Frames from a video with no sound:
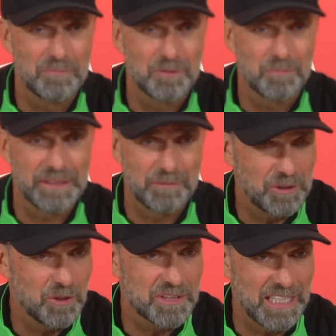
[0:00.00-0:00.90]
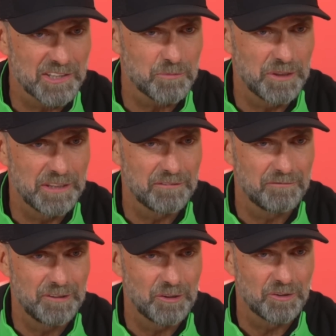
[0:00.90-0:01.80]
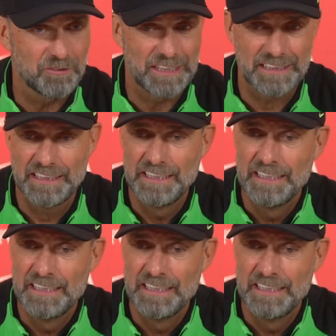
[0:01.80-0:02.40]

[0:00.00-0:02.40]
to bring it because the others were not, were not ready.